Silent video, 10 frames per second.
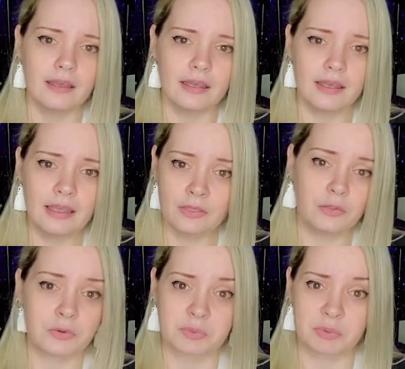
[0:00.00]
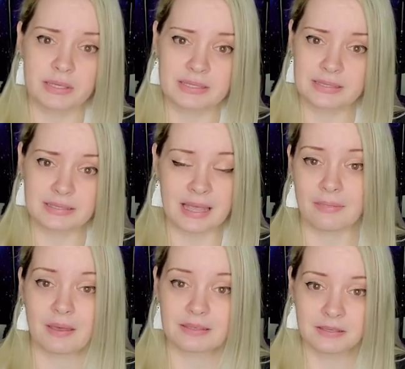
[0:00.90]
in those places at
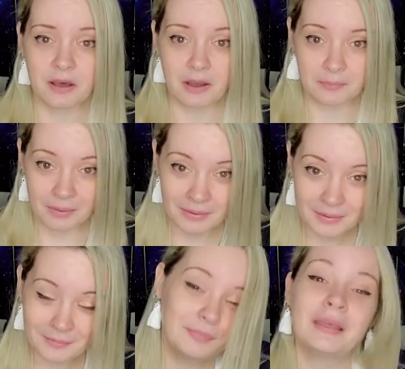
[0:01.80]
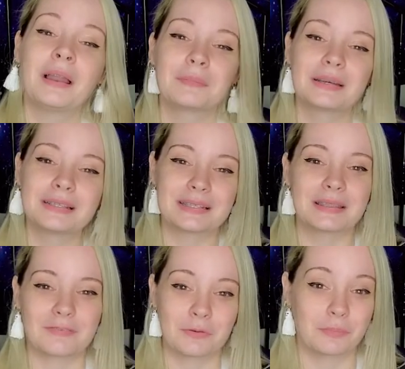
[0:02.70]
that time. And I'm going to say
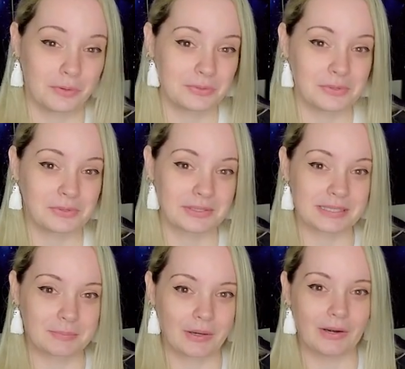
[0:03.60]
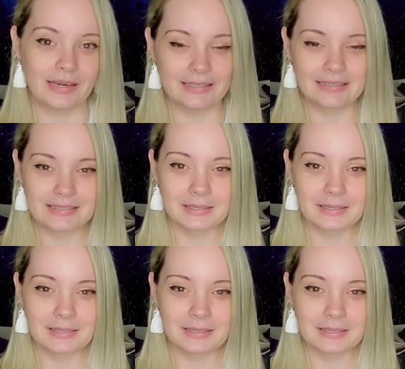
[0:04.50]
that from personal experience.